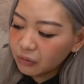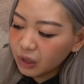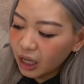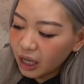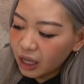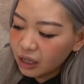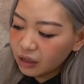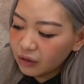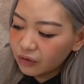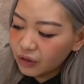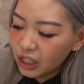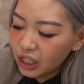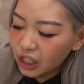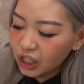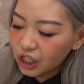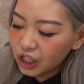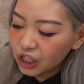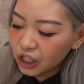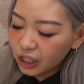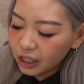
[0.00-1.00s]
kind of
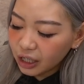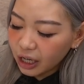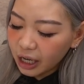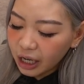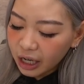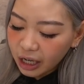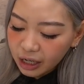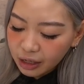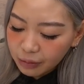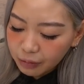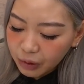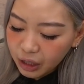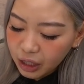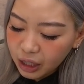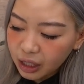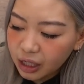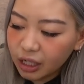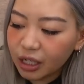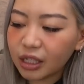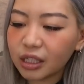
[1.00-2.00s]
t-shirt cut
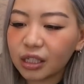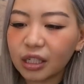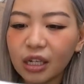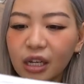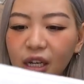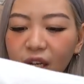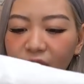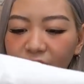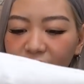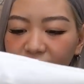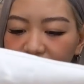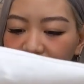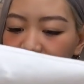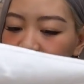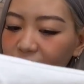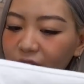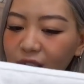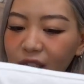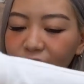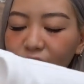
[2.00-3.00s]
because this
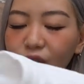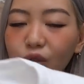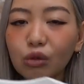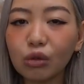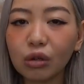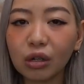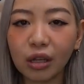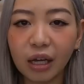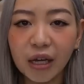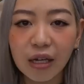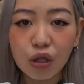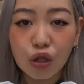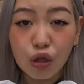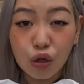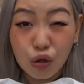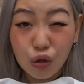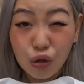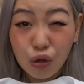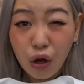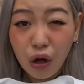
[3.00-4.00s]
doesn't look like
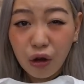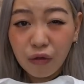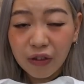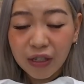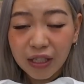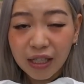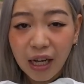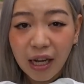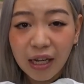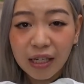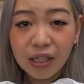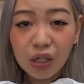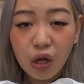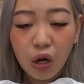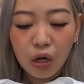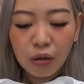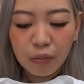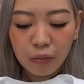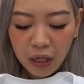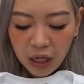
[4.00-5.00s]
too oversized
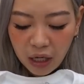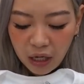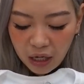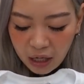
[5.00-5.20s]
on me.